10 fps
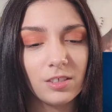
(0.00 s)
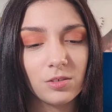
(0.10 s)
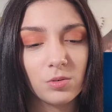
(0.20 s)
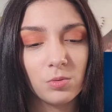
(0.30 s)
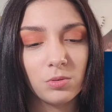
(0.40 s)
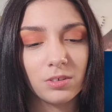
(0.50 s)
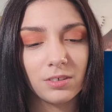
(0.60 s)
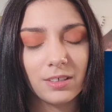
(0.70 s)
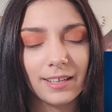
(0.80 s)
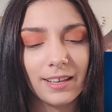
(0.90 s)
This is
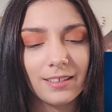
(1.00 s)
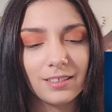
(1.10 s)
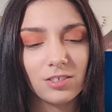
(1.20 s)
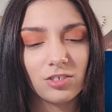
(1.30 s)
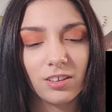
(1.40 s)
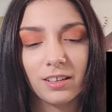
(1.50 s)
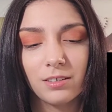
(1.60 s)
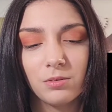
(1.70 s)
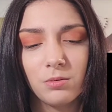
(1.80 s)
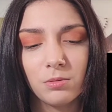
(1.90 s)
cool. I like this
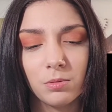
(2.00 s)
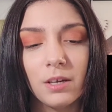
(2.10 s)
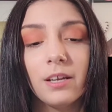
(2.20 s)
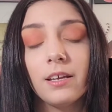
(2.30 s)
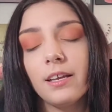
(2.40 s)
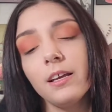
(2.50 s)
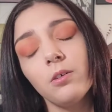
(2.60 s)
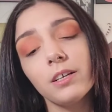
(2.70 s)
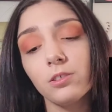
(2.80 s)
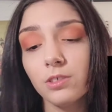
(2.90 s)
shot. Ooh.
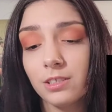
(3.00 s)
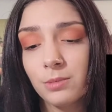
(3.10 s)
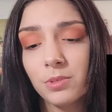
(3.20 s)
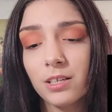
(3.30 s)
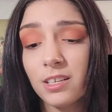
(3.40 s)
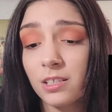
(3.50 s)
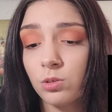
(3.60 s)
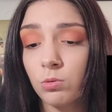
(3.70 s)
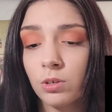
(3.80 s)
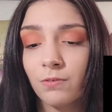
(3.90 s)
Okay, so it seems like
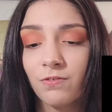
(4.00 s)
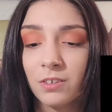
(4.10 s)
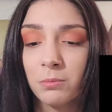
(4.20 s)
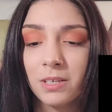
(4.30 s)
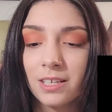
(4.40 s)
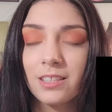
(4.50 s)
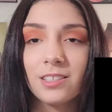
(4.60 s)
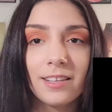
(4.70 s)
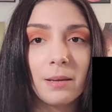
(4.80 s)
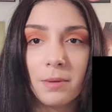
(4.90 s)
he's sort of filming
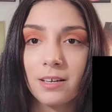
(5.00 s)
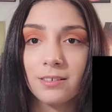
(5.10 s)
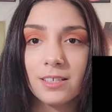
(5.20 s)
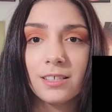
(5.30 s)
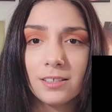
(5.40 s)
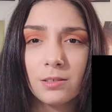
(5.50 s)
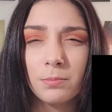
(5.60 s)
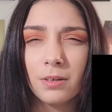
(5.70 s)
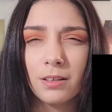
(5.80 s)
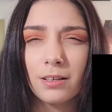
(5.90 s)
in the same
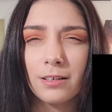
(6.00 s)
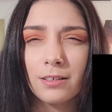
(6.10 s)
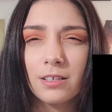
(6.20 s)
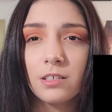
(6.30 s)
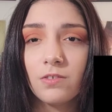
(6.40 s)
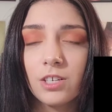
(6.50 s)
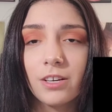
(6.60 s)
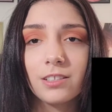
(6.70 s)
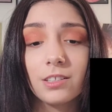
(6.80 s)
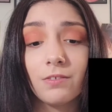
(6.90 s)
areas, but like each
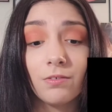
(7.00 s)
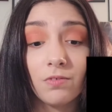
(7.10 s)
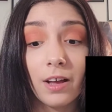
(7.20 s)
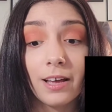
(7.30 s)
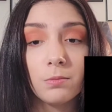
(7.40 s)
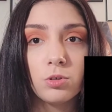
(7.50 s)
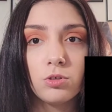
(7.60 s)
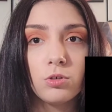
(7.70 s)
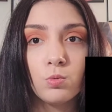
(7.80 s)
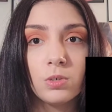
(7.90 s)
video has a different vibe,
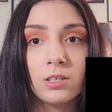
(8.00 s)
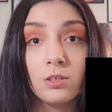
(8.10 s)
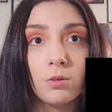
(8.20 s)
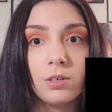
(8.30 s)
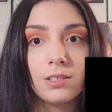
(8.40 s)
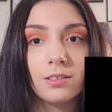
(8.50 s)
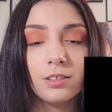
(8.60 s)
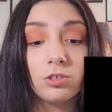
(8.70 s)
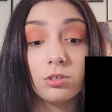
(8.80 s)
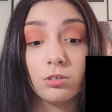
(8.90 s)
so you wouldn't
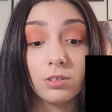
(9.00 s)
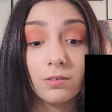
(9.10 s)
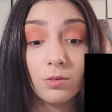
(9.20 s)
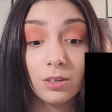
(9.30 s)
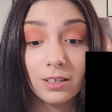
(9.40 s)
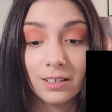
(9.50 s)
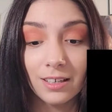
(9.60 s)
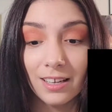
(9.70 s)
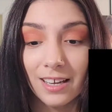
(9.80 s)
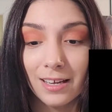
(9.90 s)
notice unless you're looking for
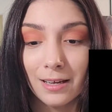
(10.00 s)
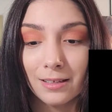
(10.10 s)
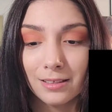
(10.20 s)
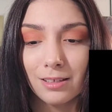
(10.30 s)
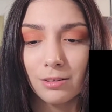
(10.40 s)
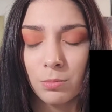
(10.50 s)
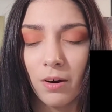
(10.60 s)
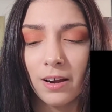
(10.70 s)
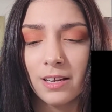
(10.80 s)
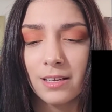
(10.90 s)
it. So
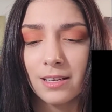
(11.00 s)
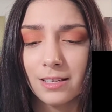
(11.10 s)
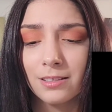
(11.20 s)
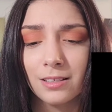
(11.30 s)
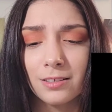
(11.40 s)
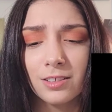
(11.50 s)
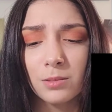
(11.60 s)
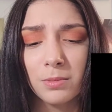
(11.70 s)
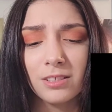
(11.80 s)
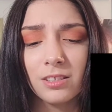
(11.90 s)
it probably isn't
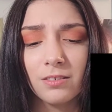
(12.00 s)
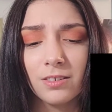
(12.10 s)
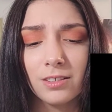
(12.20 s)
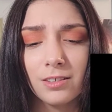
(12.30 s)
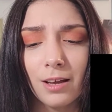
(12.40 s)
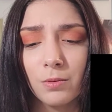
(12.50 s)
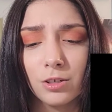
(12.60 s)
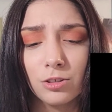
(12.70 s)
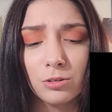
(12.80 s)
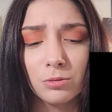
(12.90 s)
as expensive as I